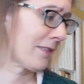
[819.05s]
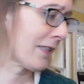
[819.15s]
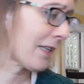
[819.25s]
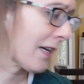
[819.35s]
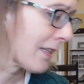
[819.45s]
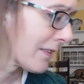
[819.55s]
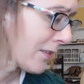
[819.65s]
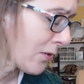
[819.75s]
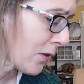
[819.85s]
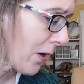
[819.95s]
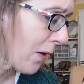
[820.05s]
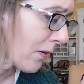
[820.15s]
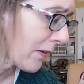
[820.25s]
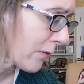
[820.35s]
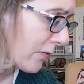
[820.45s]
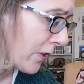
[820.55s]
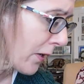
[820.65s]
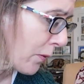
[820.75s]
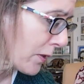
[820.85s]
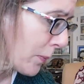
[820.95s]
And I don't know how I'll ever figure
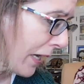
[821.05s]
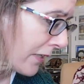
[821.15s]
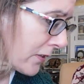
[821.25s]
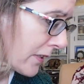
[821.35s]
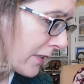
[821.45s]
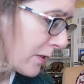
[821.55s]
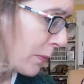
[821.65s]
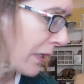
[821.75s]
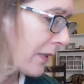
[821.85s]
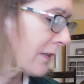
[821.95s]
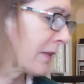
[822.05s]
out what the pattern is, but